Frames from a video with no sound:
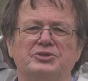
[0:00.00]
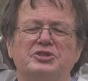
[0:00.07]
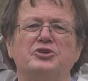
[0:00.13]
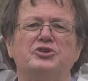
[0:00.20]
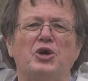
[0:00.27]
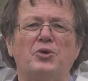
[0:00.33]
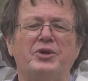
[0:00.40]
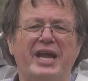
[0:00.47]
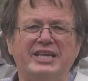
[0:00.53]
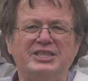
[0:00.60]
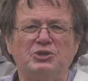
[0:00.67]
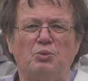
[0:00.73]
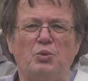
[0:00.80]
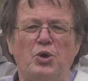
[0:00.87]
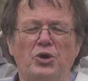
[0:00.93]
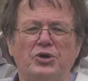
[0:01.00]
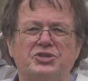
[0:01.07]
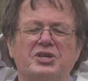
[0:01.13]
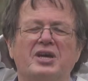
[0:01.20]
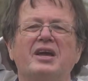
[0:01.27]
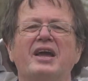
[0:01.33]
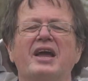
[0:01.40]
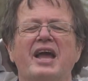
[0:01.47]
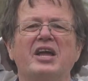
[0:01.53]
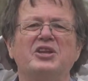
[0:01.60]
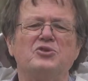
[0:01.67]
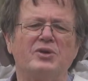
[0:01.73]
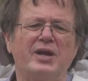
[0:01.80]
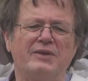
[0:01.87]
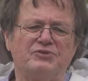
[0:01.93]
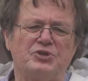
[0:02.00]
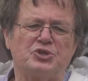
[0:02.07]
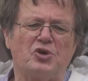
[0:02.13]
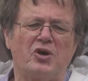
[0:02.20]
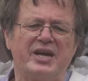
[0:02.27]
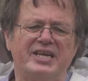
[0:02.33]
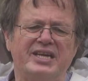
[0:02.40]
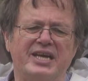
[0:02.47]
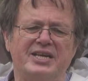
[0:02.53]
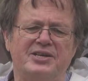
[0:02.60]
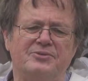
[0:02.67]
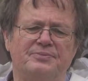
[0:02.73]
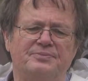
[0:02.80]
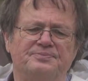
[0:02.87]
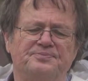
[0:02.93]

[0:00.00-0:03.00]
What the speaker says: and you know it hasn't worked and you'll have to try again.